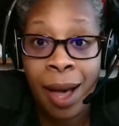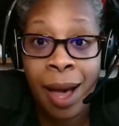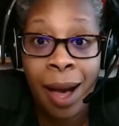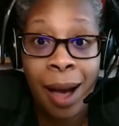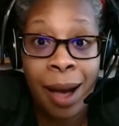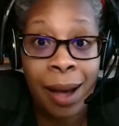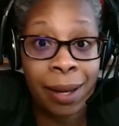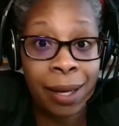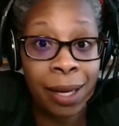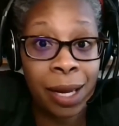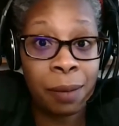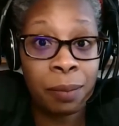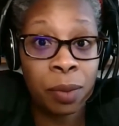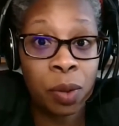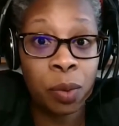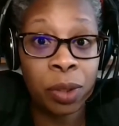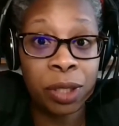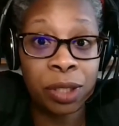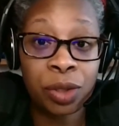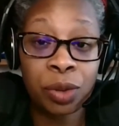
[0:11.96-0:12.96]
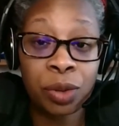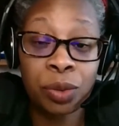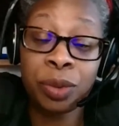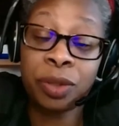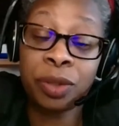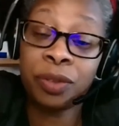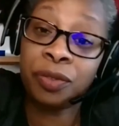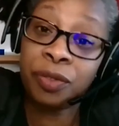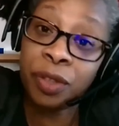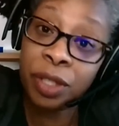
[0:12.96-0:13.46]
I am going to
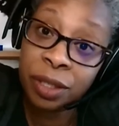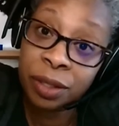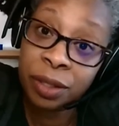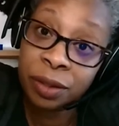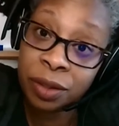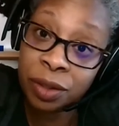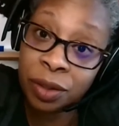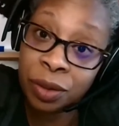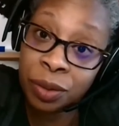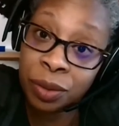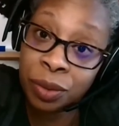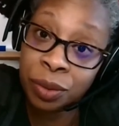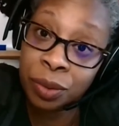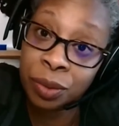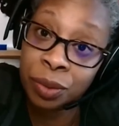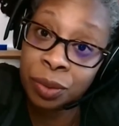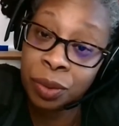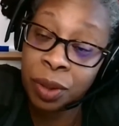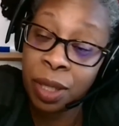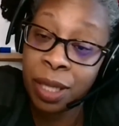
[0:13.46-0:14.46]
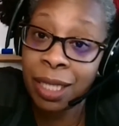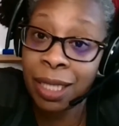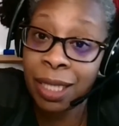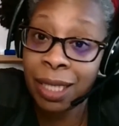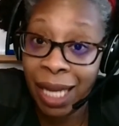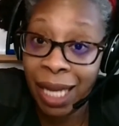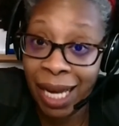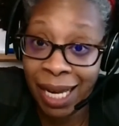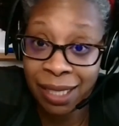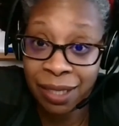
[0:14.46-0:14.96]
refer to the
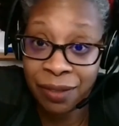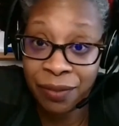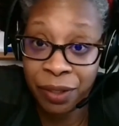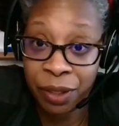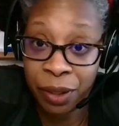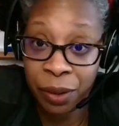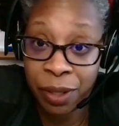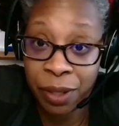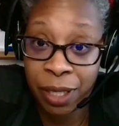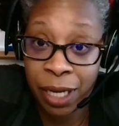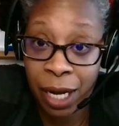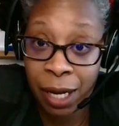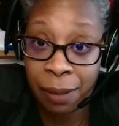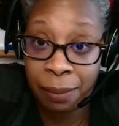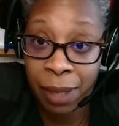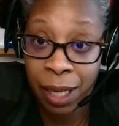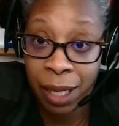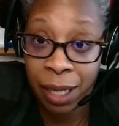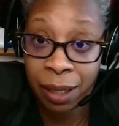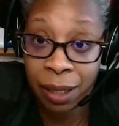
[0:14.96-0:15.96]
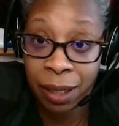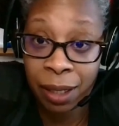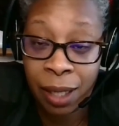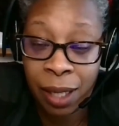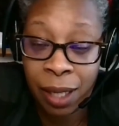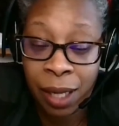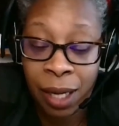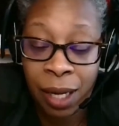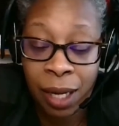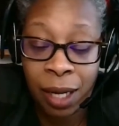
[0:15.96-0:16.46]
last video that I made,
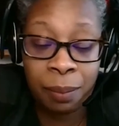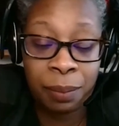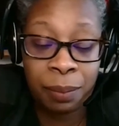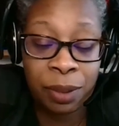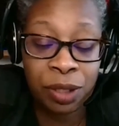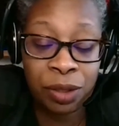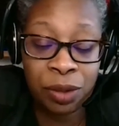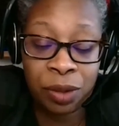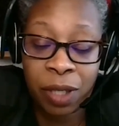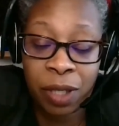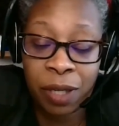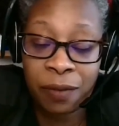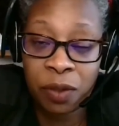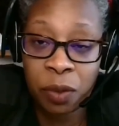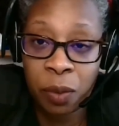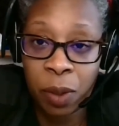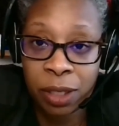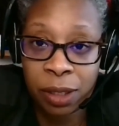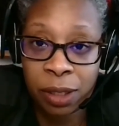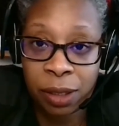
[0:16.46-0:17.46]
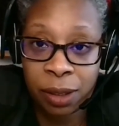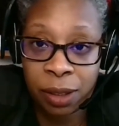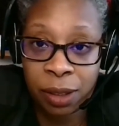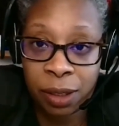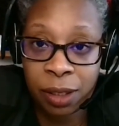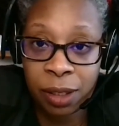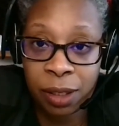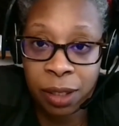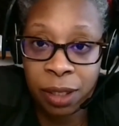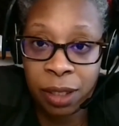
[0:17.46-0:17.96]
but you don't have to watch these
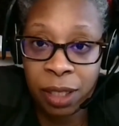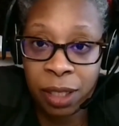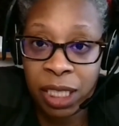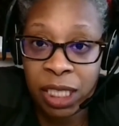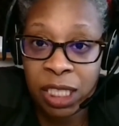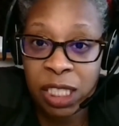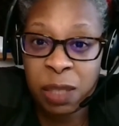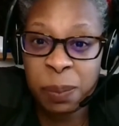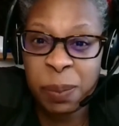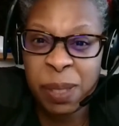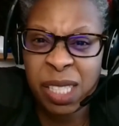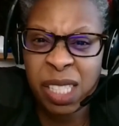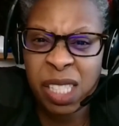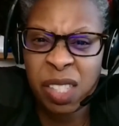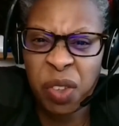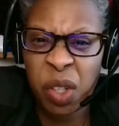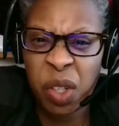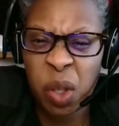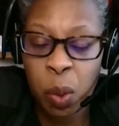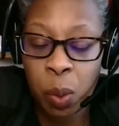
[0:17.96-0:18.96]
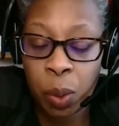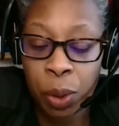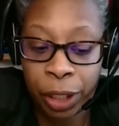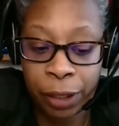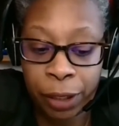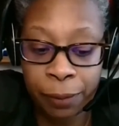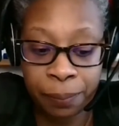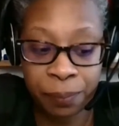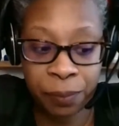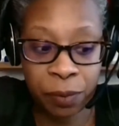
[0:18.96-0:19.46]
in any specific
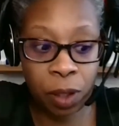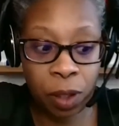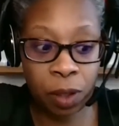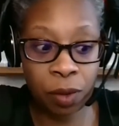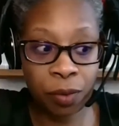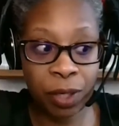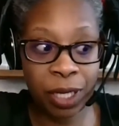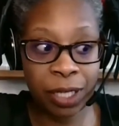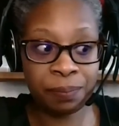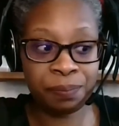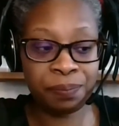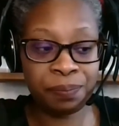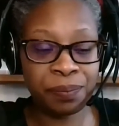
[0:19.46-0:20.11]
order. All right.